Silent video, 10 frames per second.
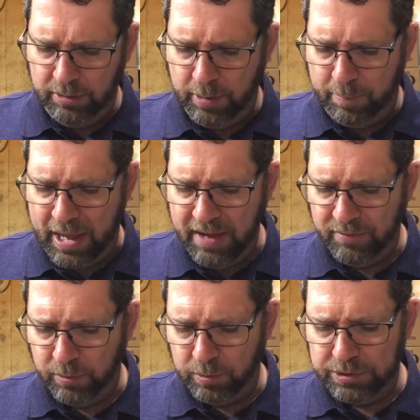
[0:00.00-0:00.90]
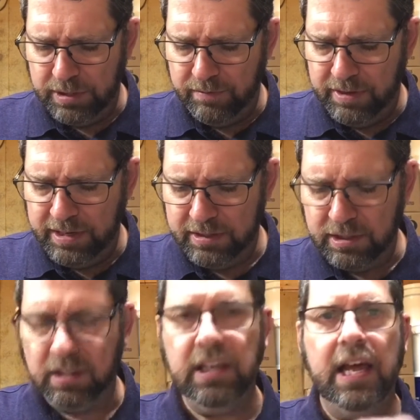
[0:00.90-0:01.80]
The paver was invented
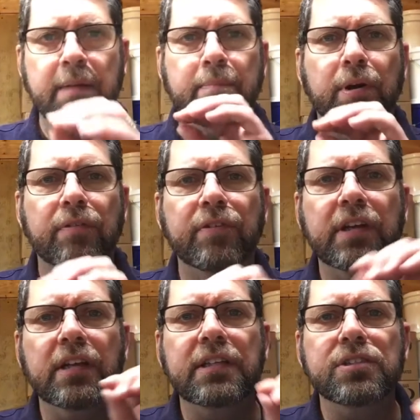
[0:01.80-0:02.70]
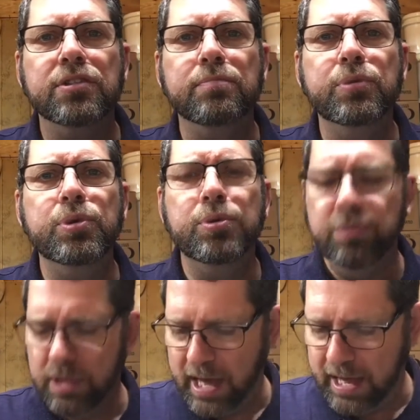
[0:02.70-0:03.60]
to lay perfectly
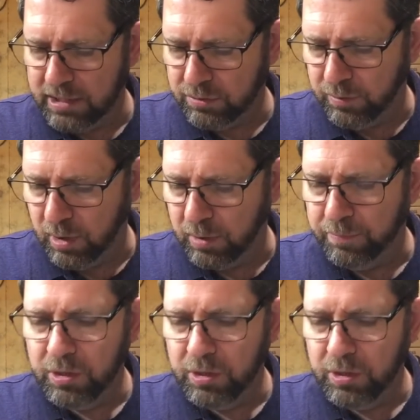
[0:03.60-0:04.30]
smooth asphalt.